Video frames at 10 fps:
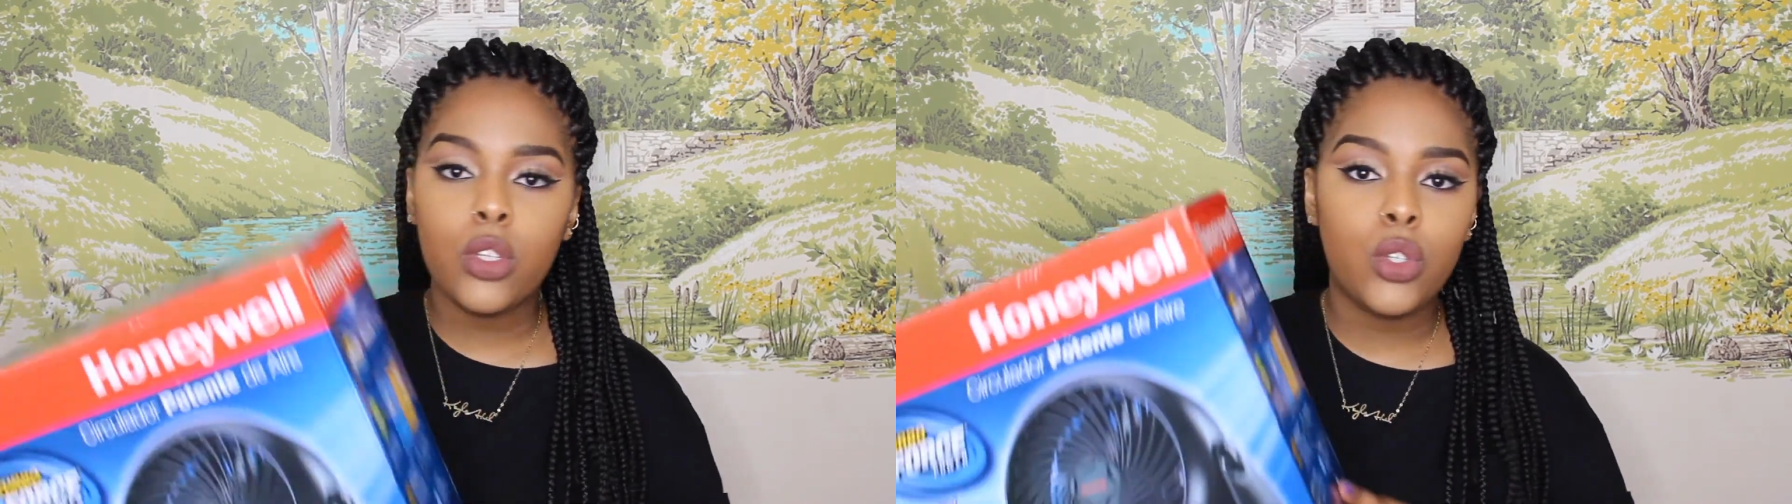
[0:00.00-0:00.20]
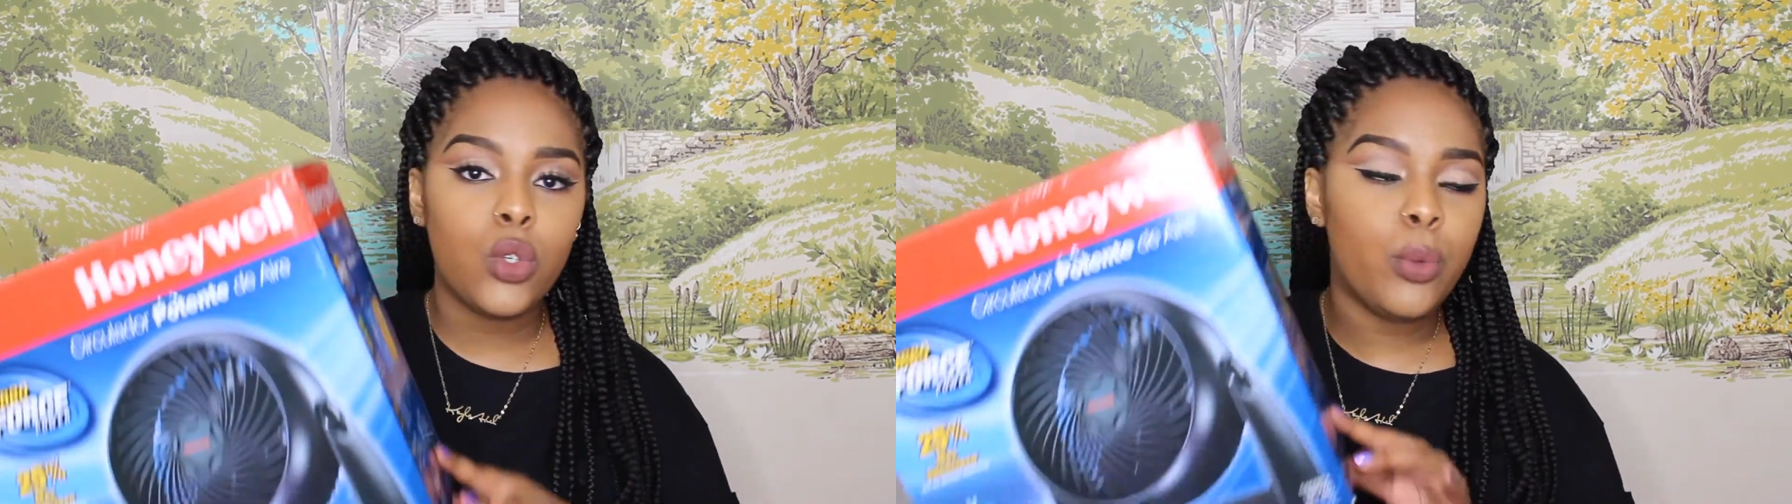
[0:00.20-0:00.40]

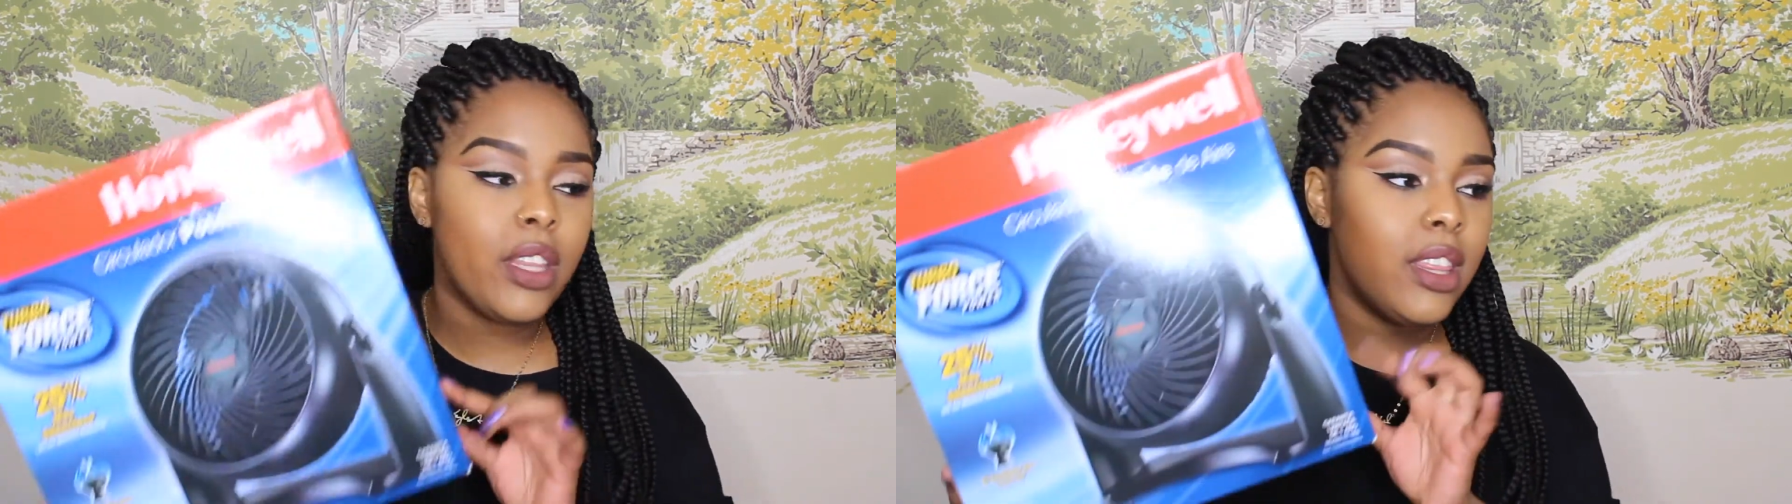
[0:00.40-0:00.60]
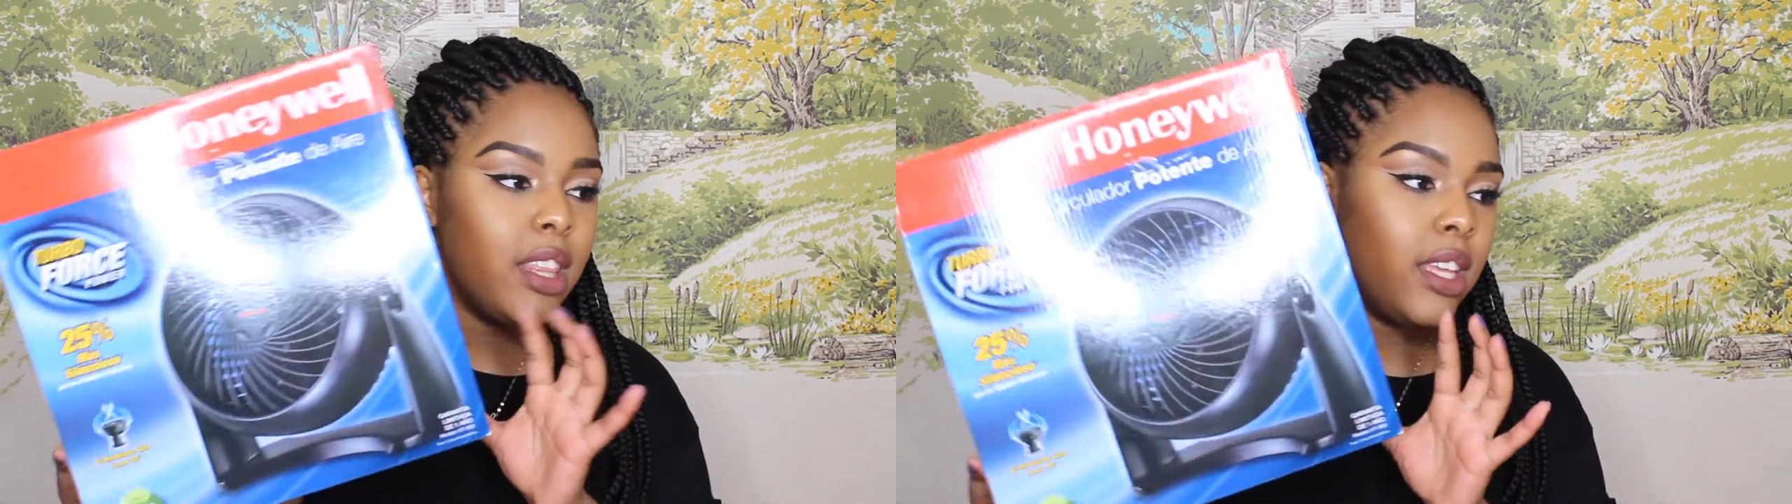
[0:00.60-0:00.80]
do
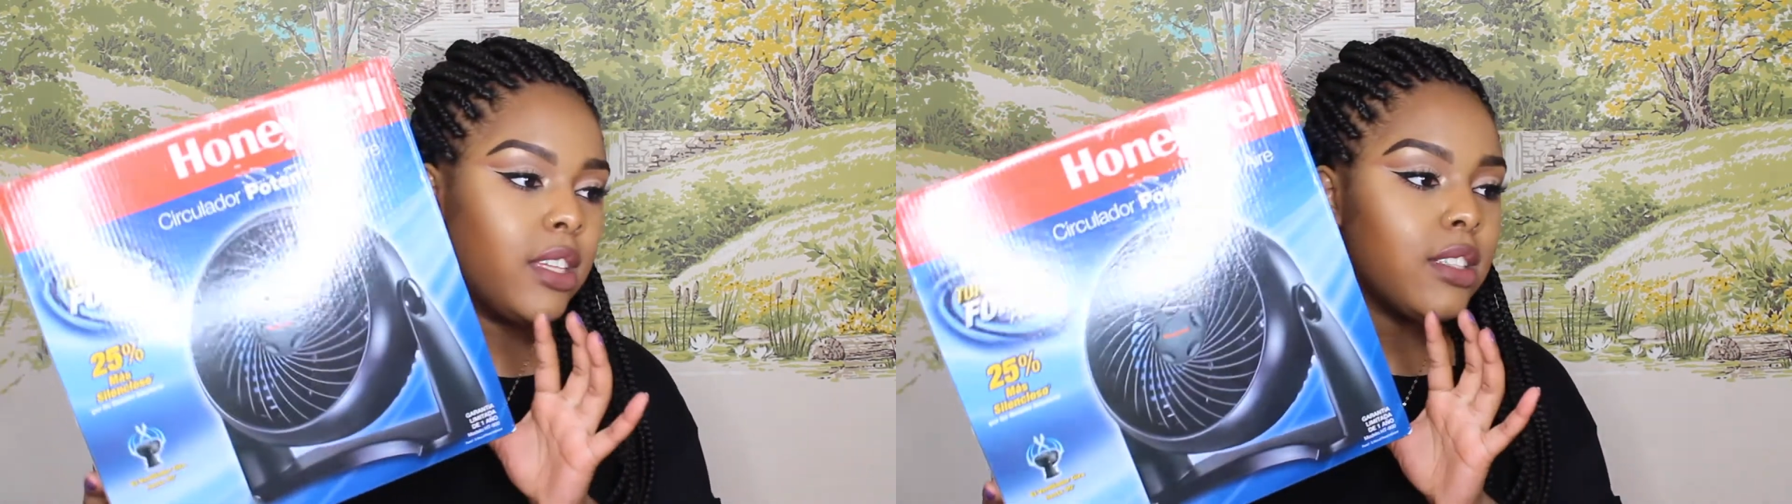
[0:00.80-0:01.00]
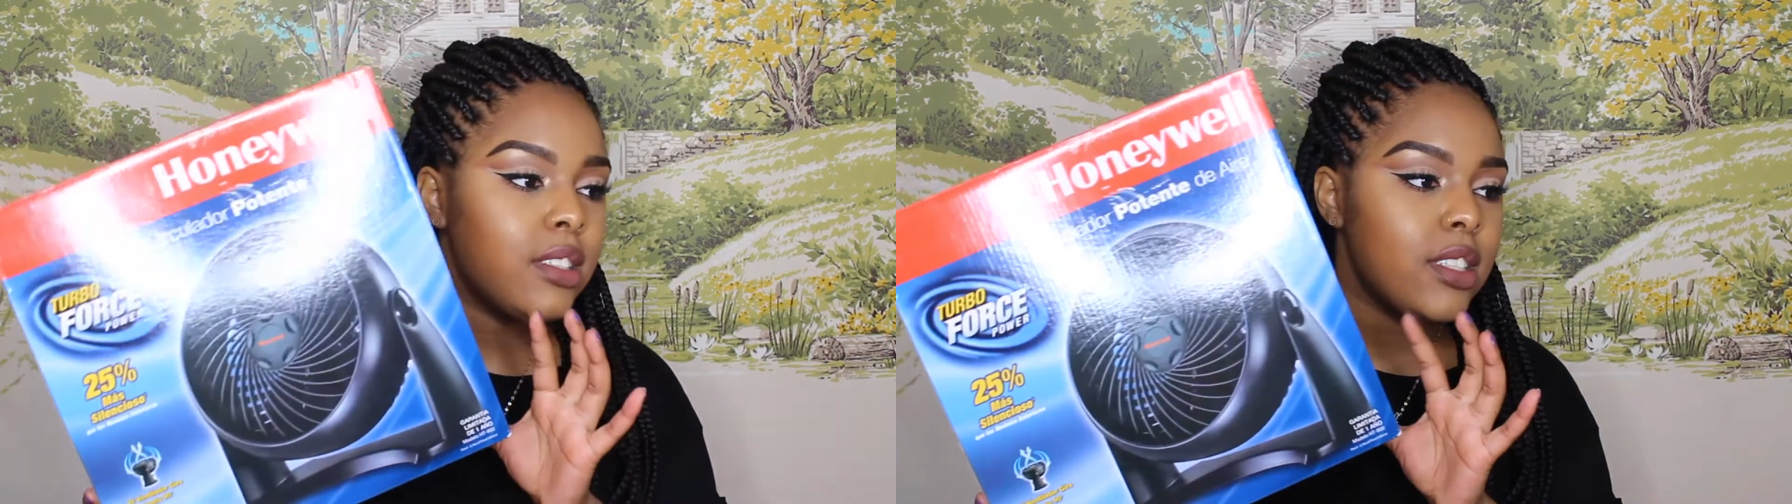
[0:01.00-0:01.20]
with
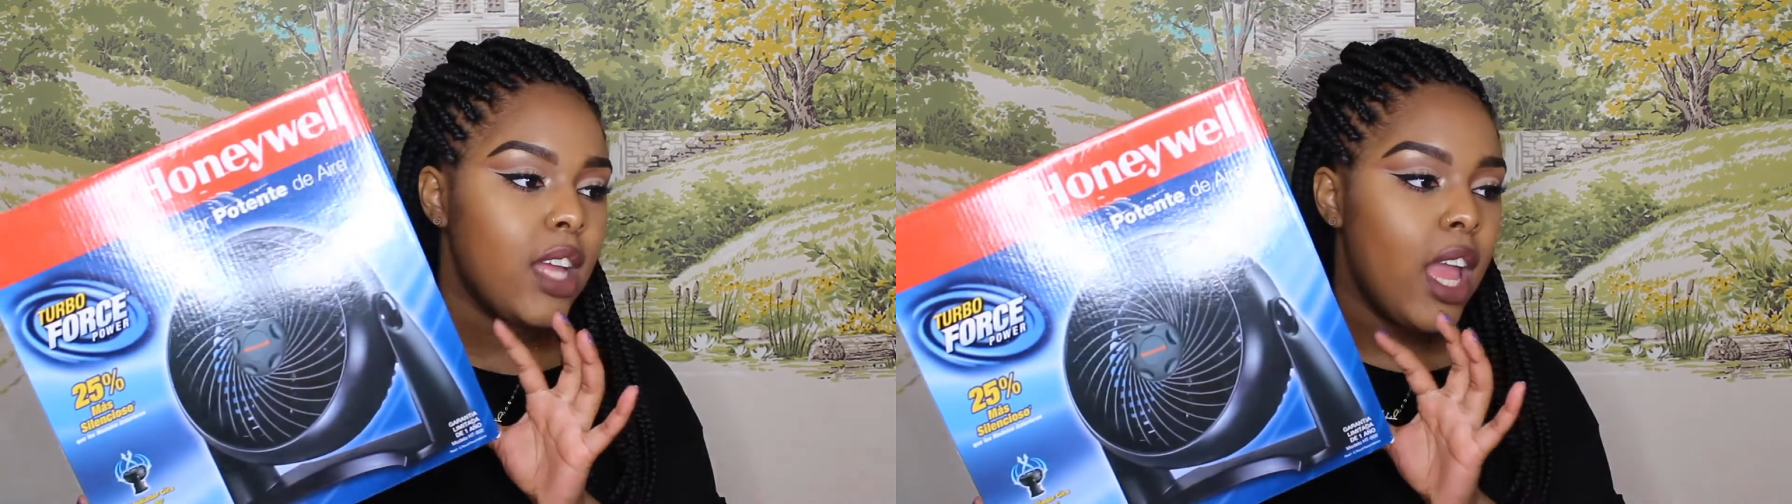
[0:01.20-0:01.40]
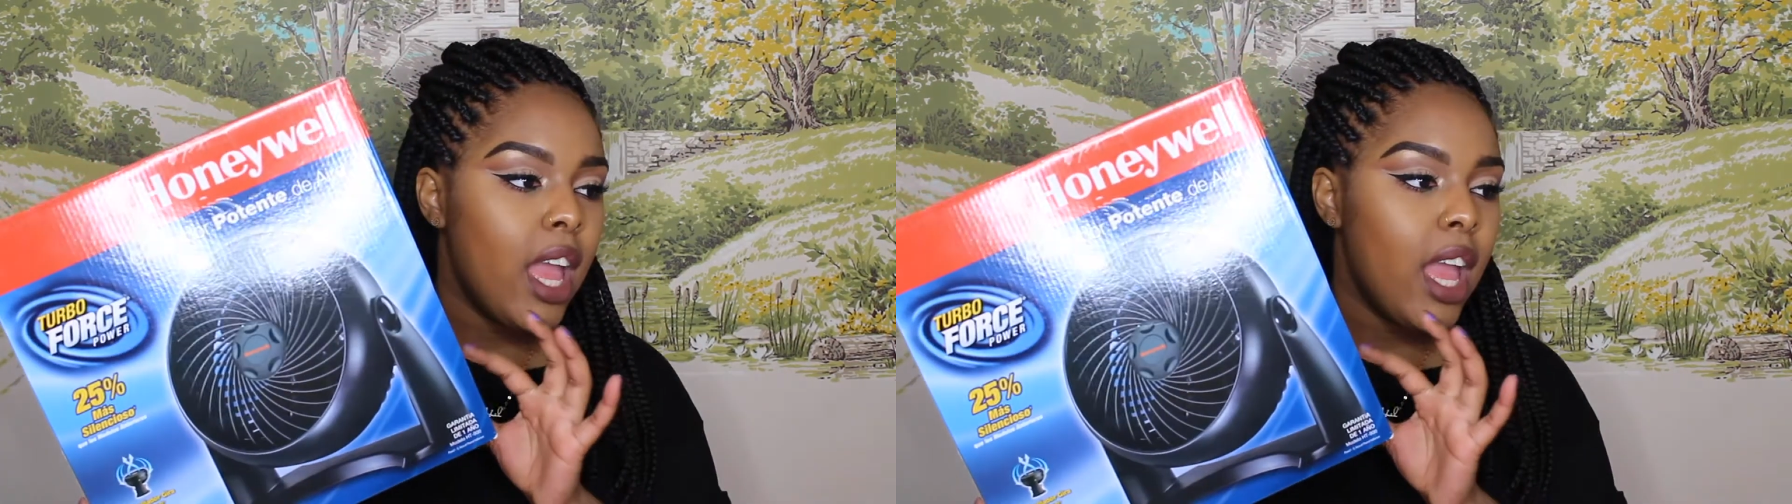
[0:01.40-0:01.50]
this